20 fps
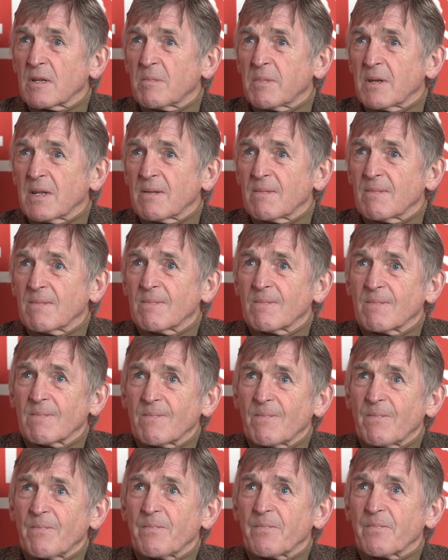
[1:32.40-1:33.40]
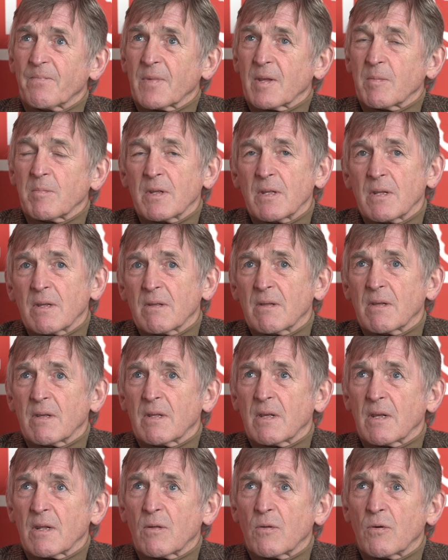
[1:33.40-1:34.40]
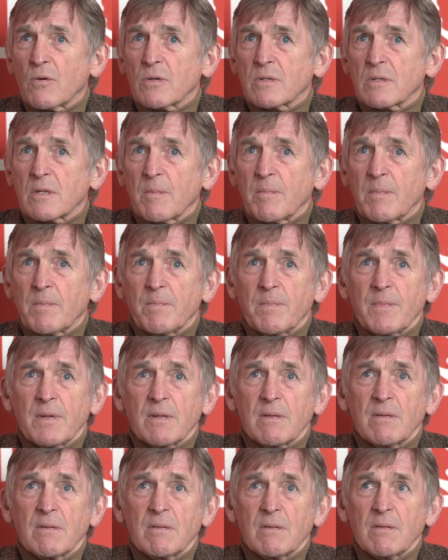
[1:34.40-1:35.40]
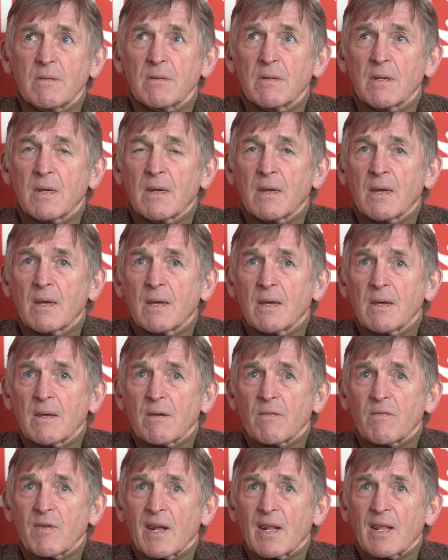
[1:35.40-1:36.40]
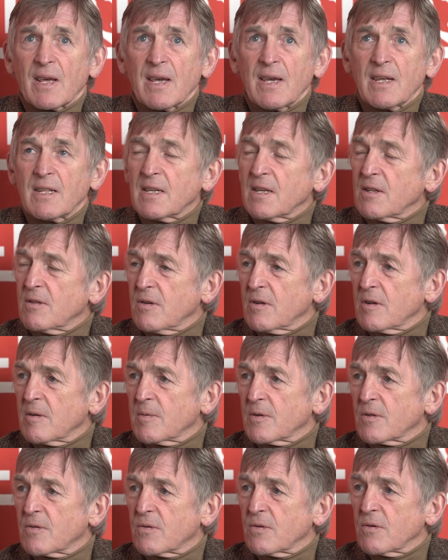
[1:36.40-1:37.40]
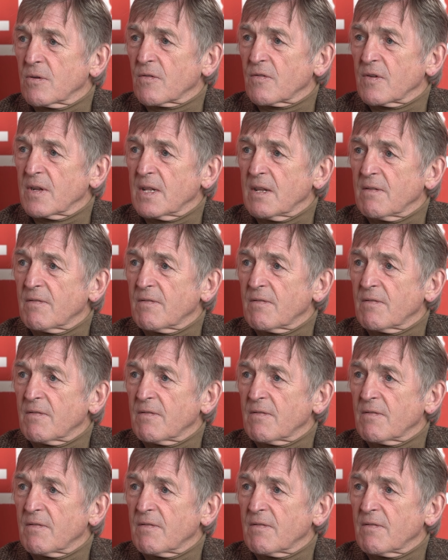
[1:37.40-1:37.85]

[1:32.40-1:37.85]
had been, I mean, they'd lost, they'd been relegated down about 2 or 3